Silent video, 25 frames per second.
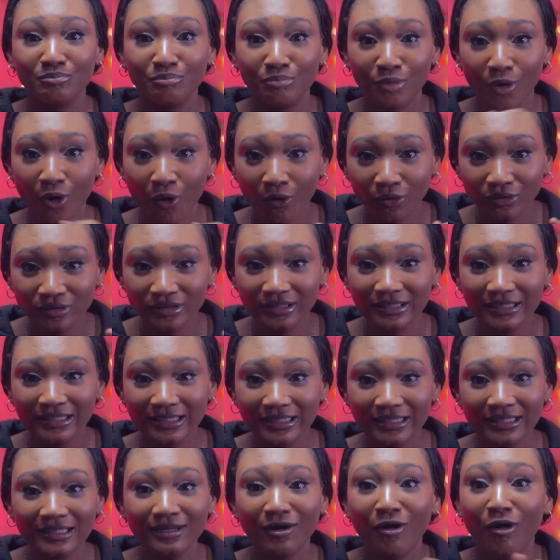
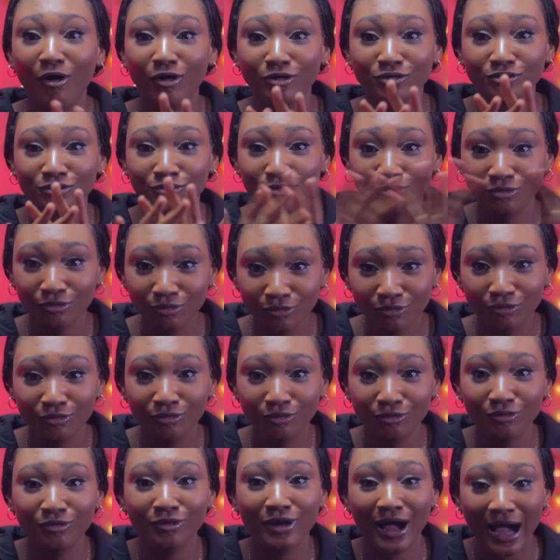boldly on
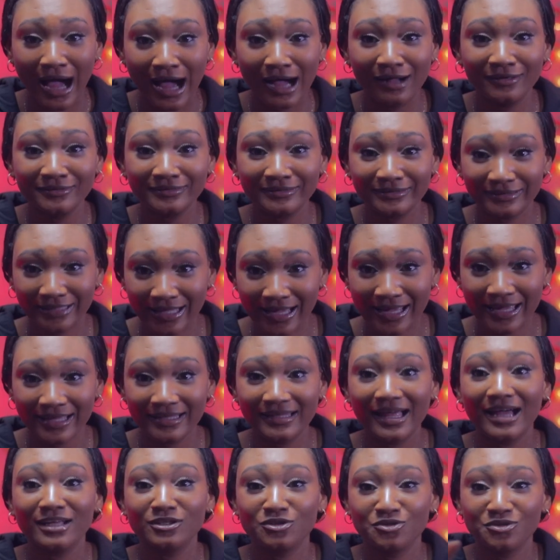Google out there
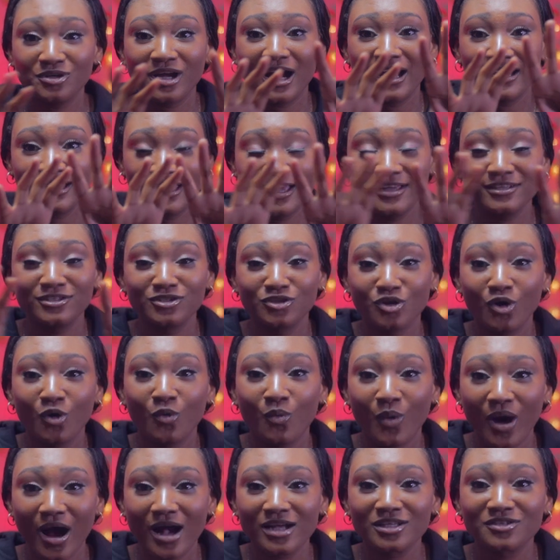that you can get your
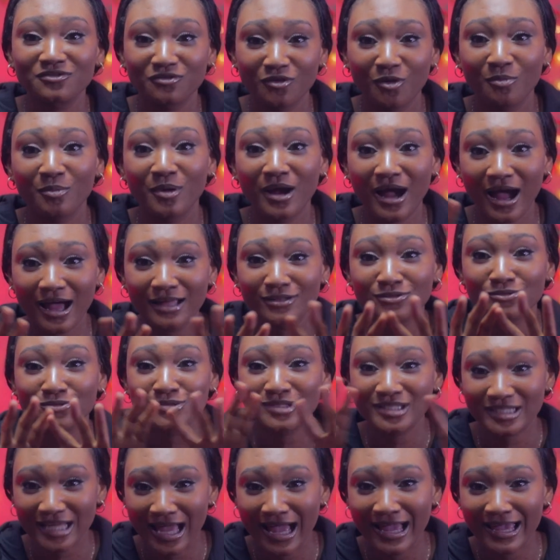wax from
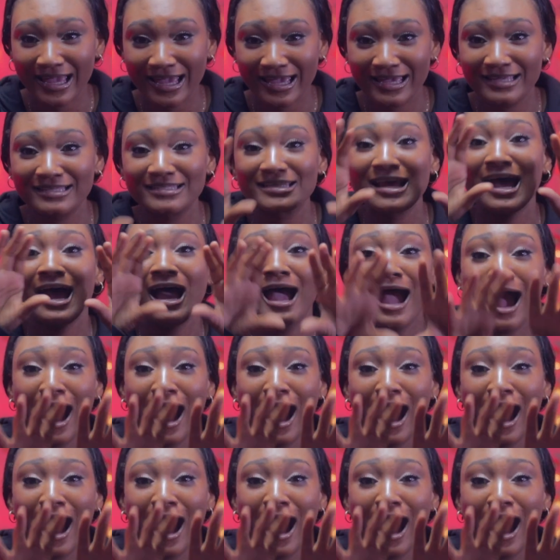Candle Science,